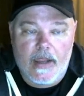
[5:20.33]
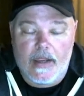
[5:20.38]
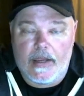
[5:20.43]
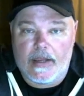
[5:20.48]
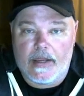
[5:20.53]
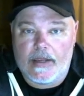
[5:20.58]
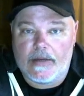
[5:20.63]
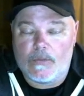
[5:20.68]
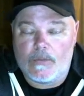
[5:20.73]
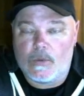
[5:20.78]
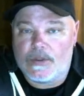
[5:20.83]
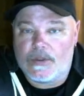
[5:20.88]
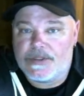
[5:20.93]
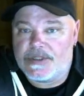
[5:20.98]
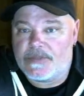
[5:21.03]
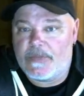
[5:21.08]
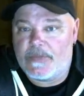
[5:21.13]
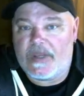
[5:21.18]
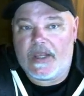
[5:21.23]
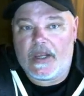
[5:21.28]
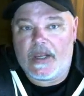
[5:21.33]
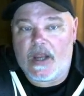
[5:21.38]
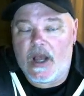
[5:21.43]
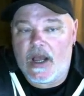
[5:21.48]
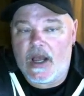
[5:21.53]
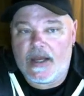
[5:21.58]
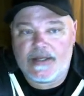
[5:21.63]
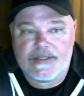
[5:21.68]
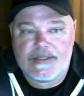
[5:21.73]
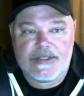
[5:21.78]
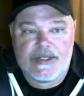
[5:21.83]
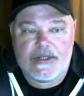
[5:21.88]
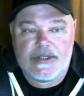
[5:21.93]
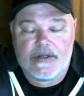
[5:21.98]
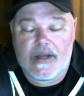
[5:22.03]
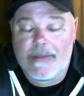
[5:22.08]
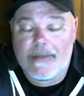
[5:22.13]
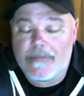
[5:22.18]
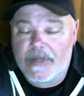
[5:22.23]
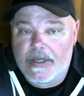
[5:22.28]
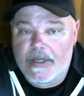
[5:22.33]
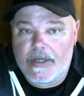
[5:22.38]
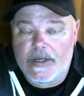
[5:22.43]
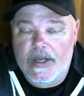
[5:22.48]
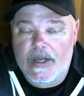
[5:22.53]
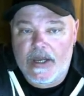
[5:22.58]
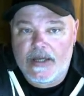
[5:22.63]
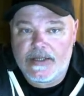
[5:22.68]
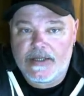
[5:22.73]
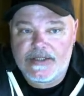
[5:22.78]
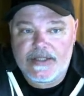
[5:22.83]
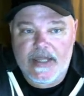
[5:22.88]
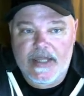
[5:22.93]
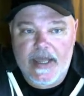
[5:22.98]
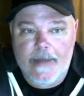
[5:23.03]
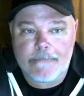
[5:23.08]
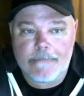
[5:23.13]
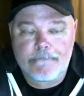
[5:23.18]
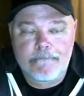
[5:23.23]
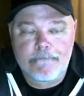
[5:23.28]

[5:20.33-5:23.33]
And we're just being honest here. I'm being honest that